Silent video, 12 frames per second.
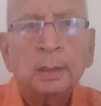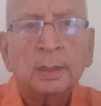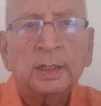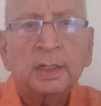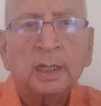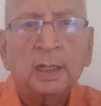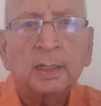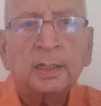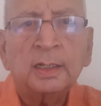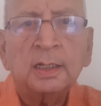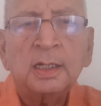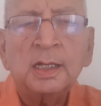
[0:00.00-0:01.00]
In
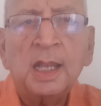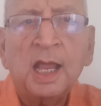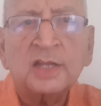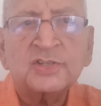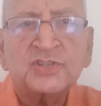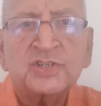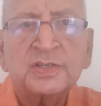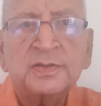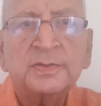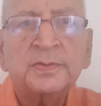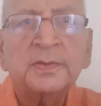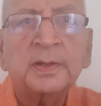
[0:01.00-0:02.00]
our last
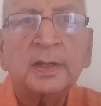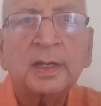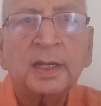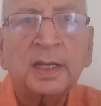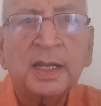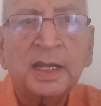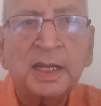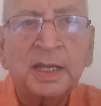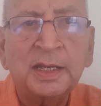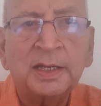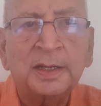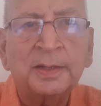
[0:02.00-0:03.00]

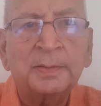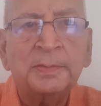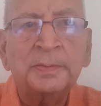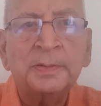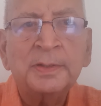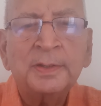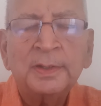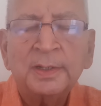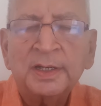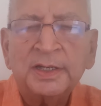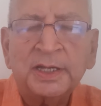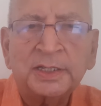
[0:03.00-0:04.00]
uh,
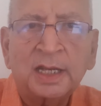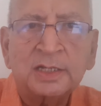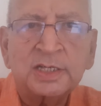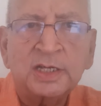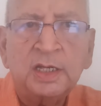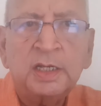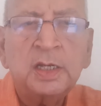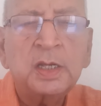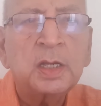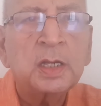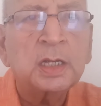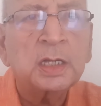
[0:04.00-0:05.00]
tete
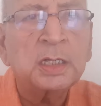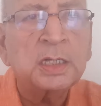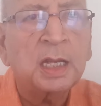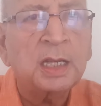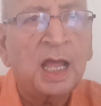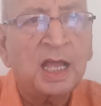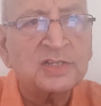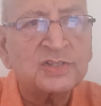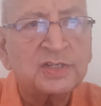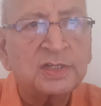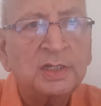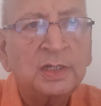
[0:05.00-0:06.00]
in our
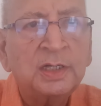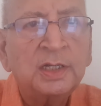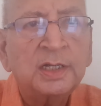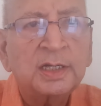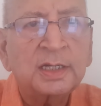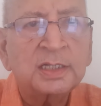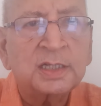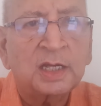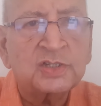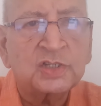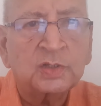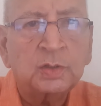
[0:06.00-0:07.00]
last
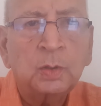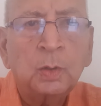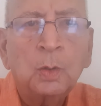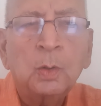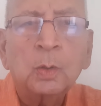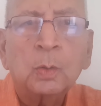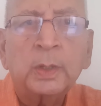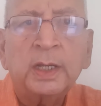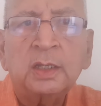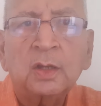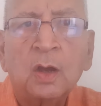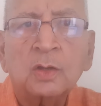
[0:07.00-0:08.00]
discussion,
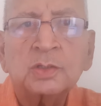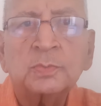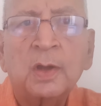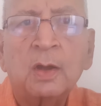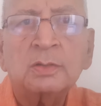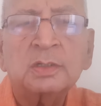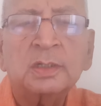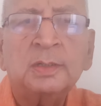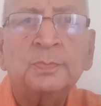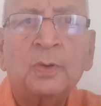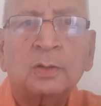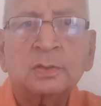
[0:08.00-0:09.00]
we talked about
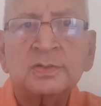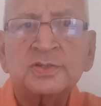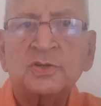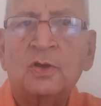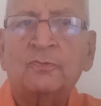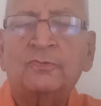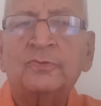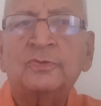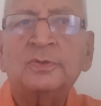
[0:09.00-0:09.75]
importance of